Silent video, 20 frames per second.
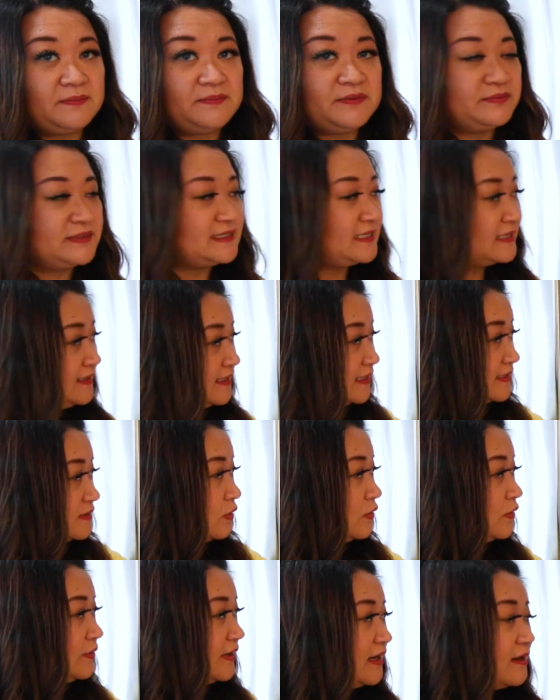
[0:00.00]
up. It was like this
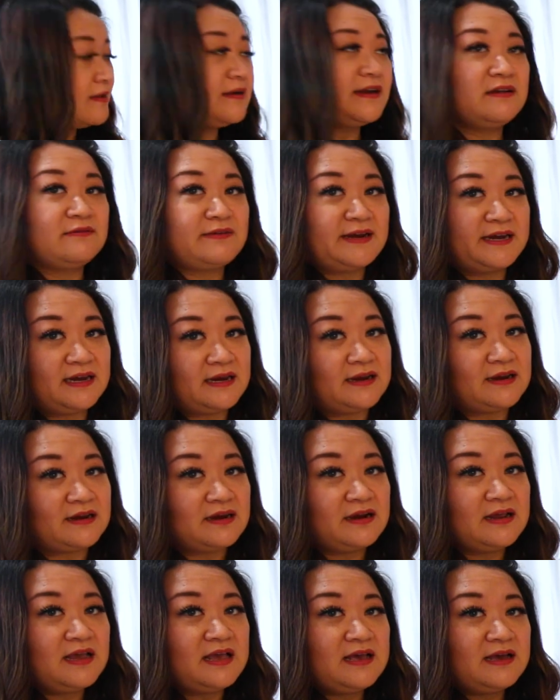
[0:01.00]
whole area right
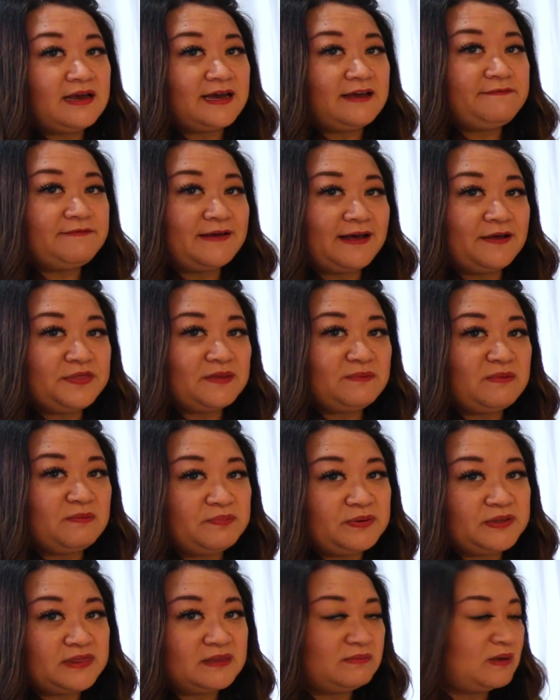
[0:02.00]
here. I found them
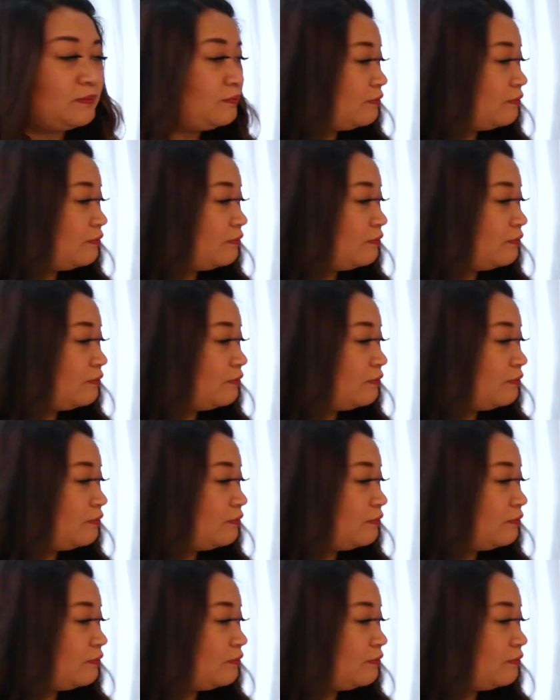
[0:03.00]
and put them